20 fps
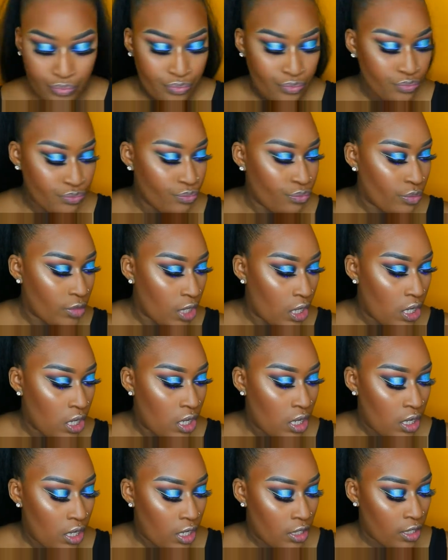I
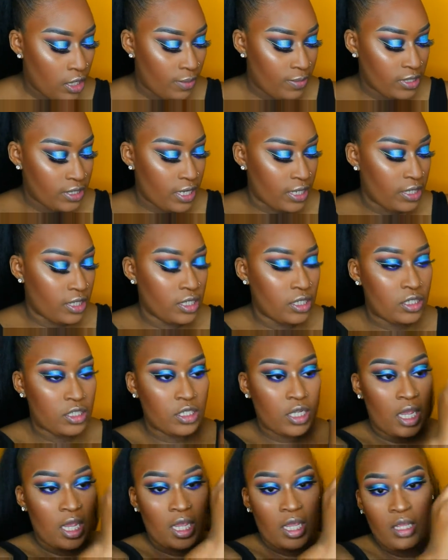think I'm gonna take this
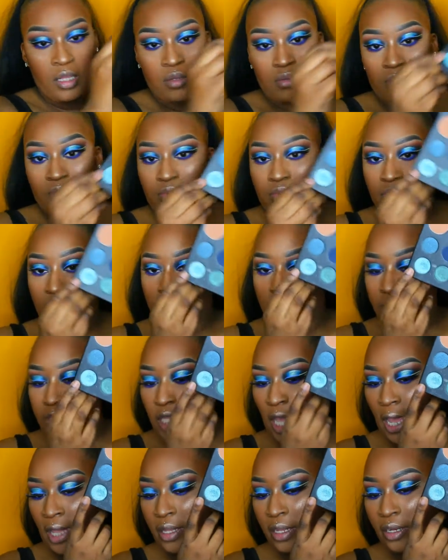shade
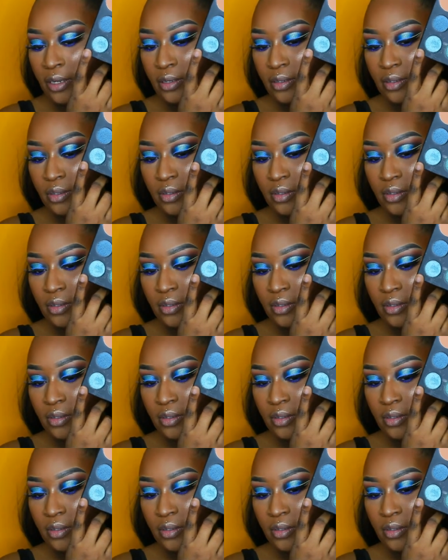Taylor